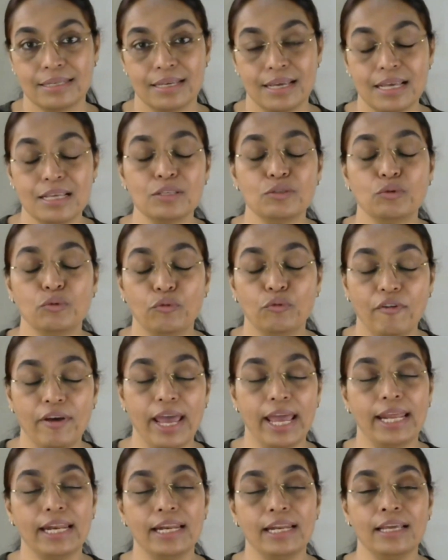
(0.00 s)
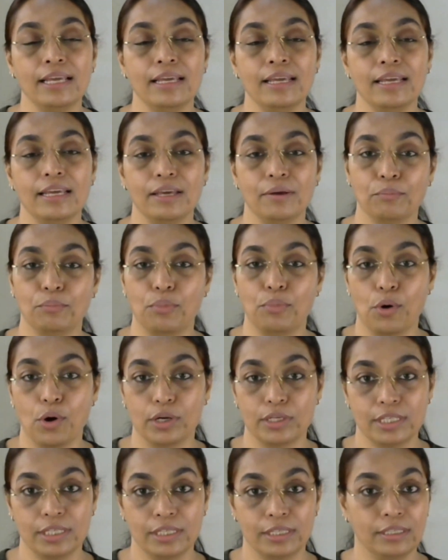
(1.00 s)
is very
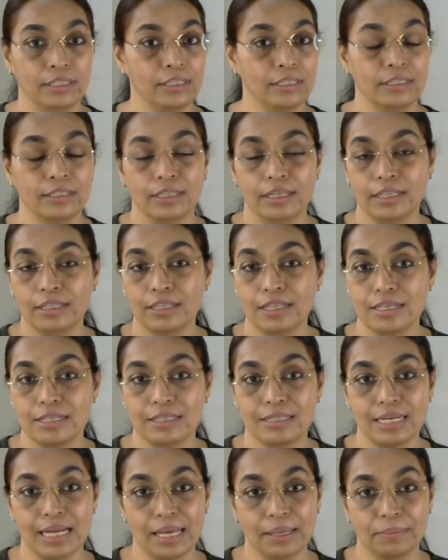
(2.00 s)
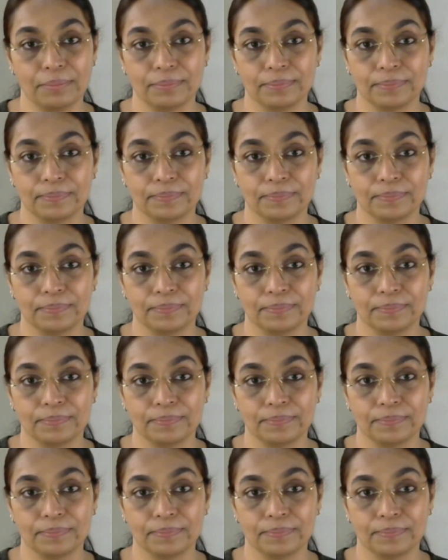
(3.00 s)
important in this time.